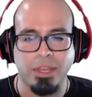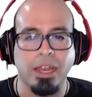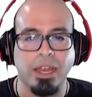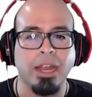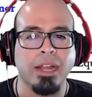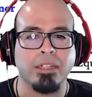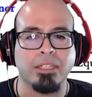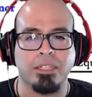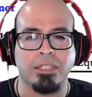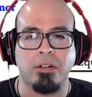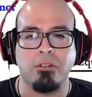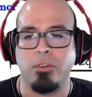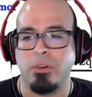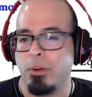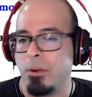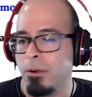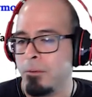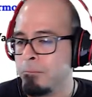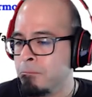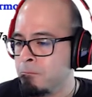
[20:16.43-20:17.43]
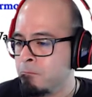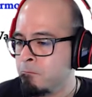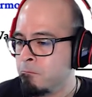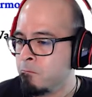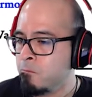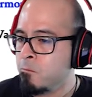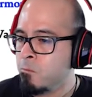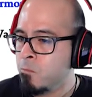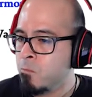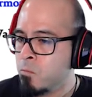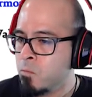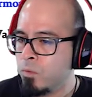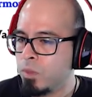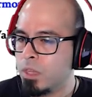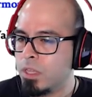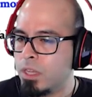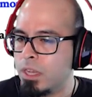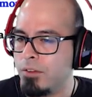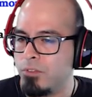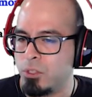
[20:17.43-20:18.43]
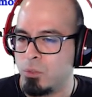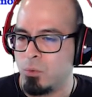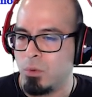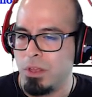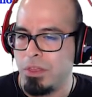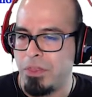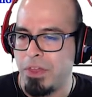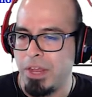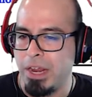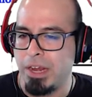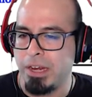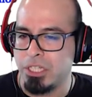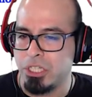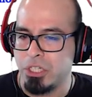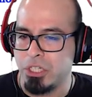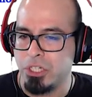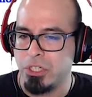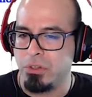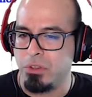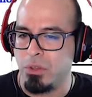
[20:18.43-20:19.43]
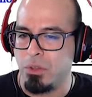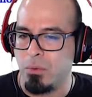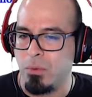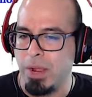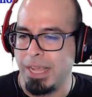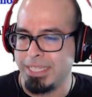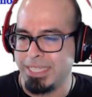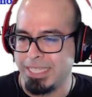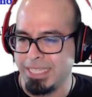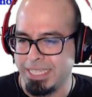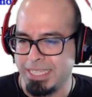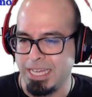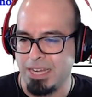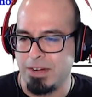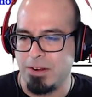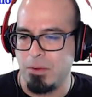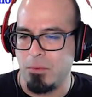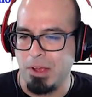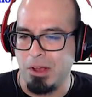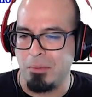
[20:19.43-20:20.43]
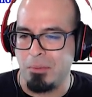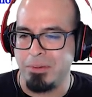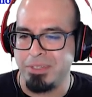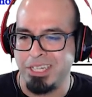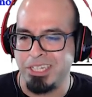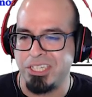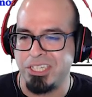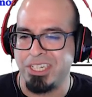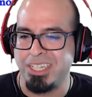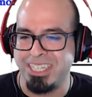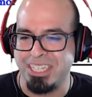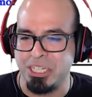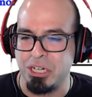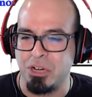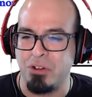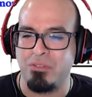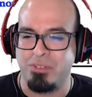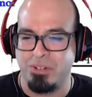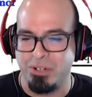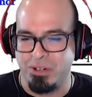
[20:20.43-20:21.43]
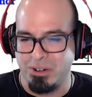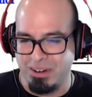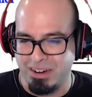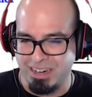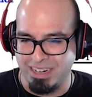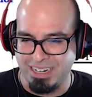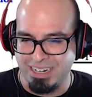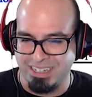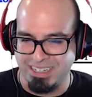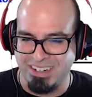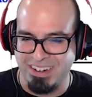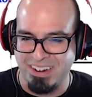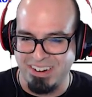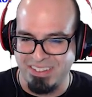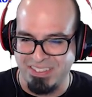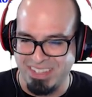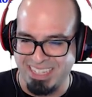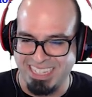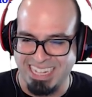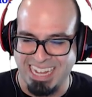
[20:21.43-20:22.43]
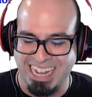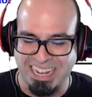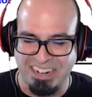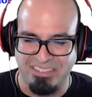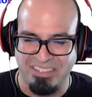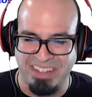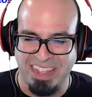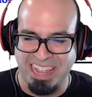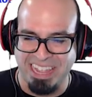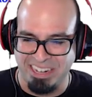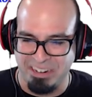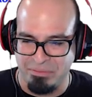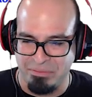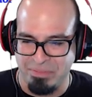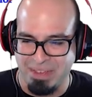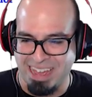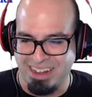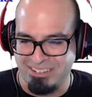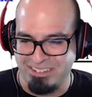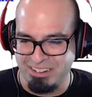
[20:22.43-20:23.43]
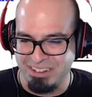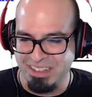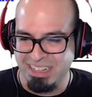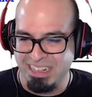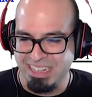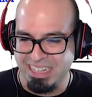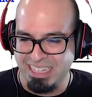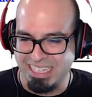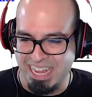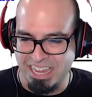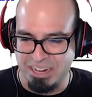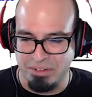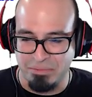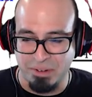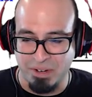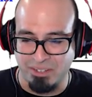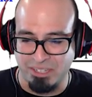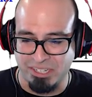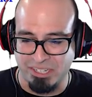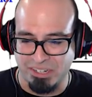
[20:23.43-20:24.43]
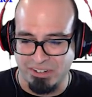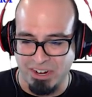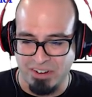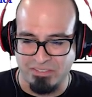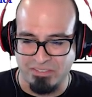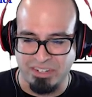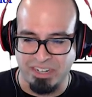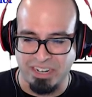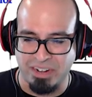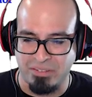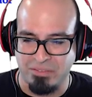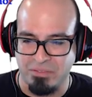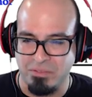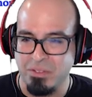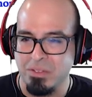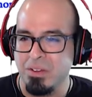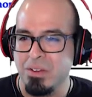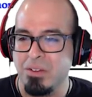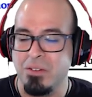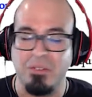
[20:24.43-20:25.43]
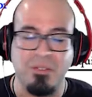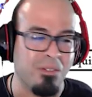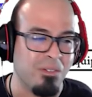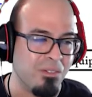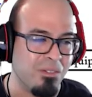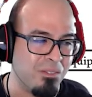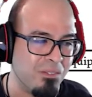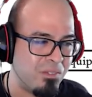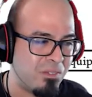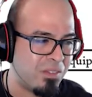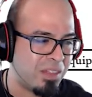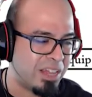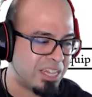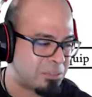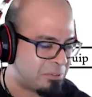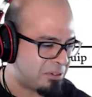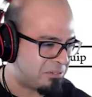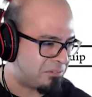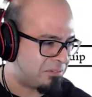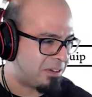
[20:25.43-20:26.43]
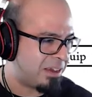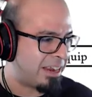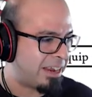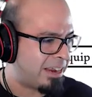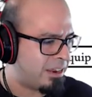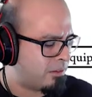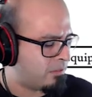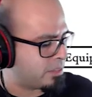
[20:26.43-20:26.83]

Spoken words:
what the heck? Stove door. If there's one thing that's true in the West, it's that a well-positioned stove door can turn the tide of any battle. This item goes in your offhand. Well, that's pretty funny.